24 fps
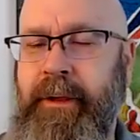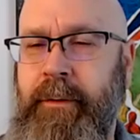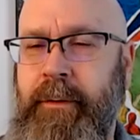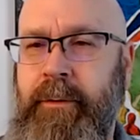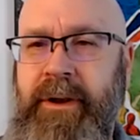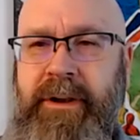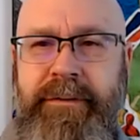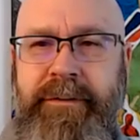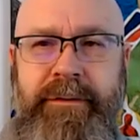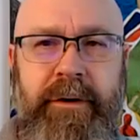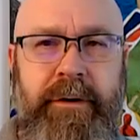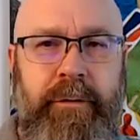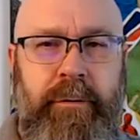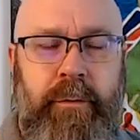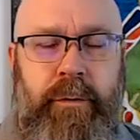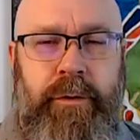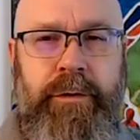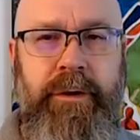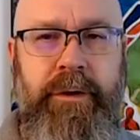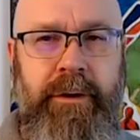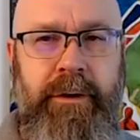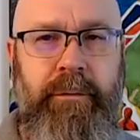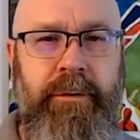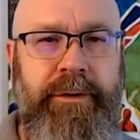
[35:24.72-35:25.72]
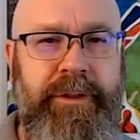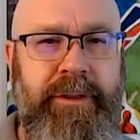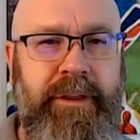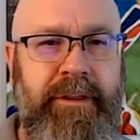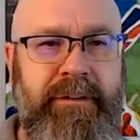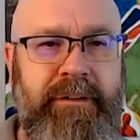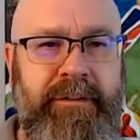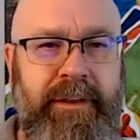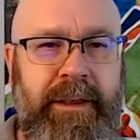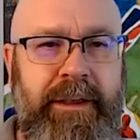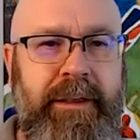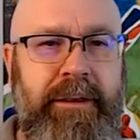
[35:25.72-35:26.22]
When I started working with
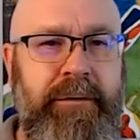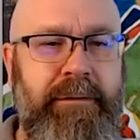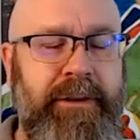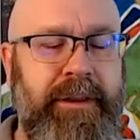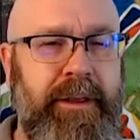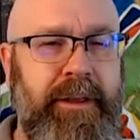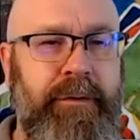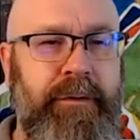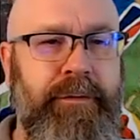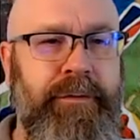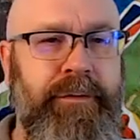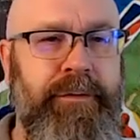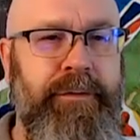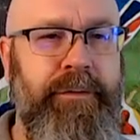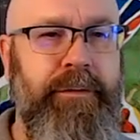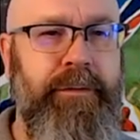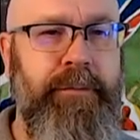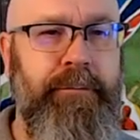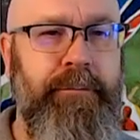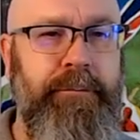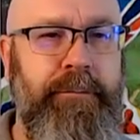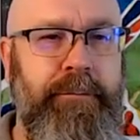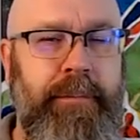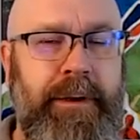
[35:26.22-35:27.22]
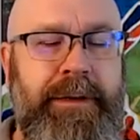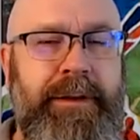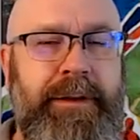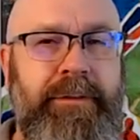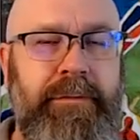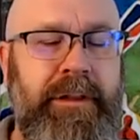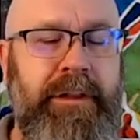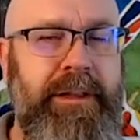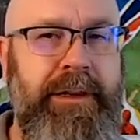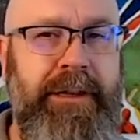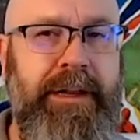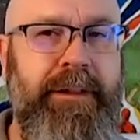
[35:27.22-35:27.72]
executives, money's
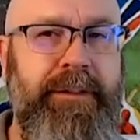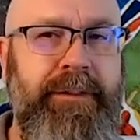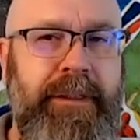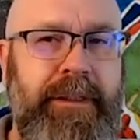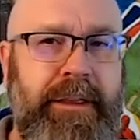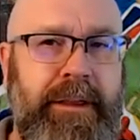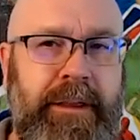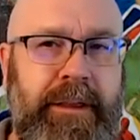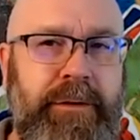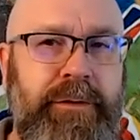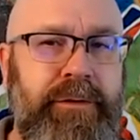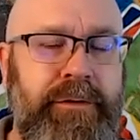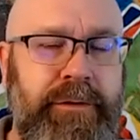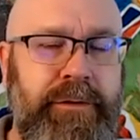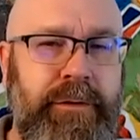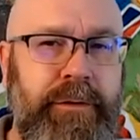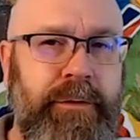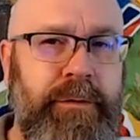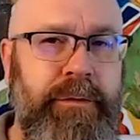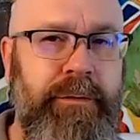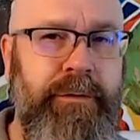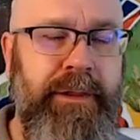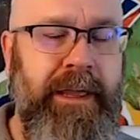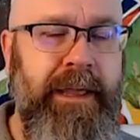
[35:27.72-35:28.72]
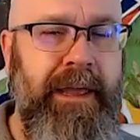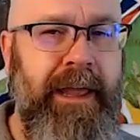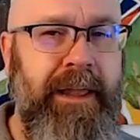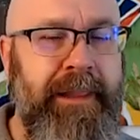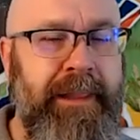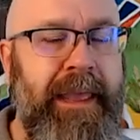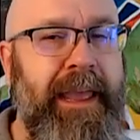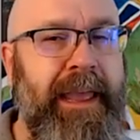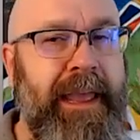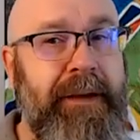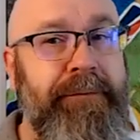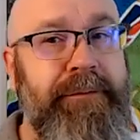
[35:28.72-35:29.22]
really not the issue, and
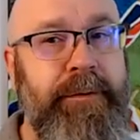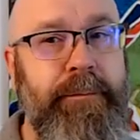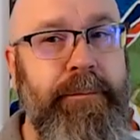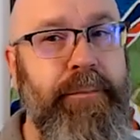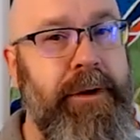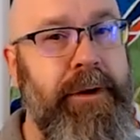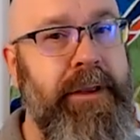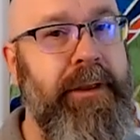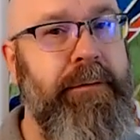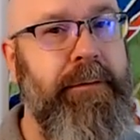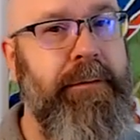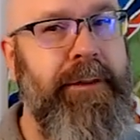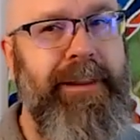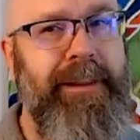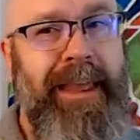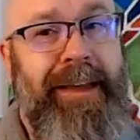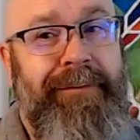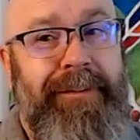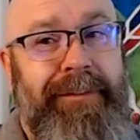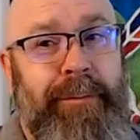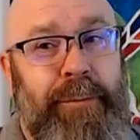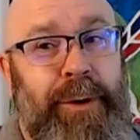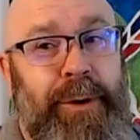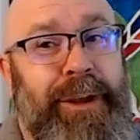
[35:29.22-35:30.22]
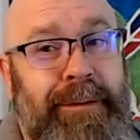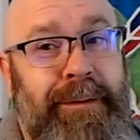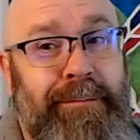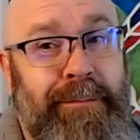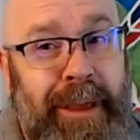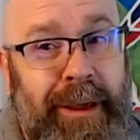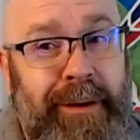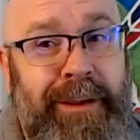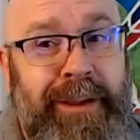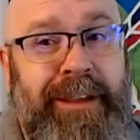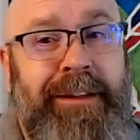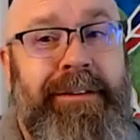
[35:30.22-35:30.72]
they have to bring in
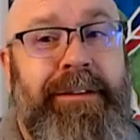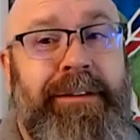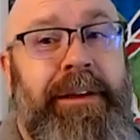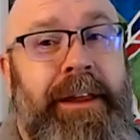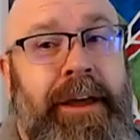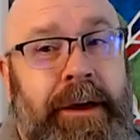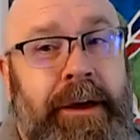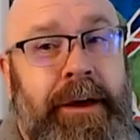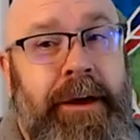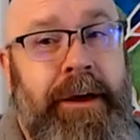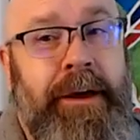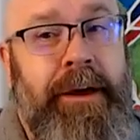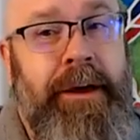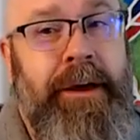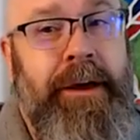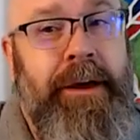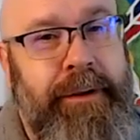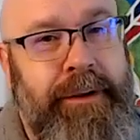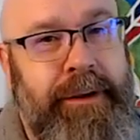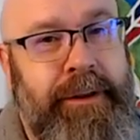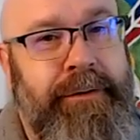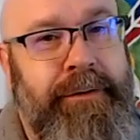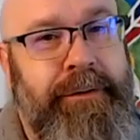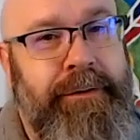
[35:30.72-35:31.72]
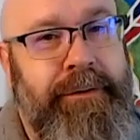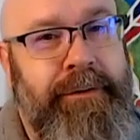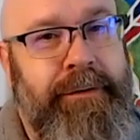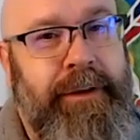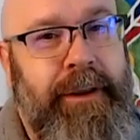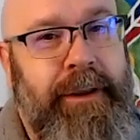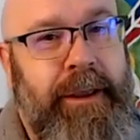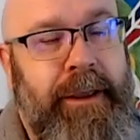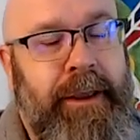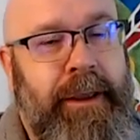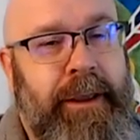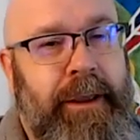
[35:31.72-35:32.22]
millions and hundreds of
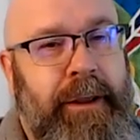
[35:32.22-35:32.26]
millions.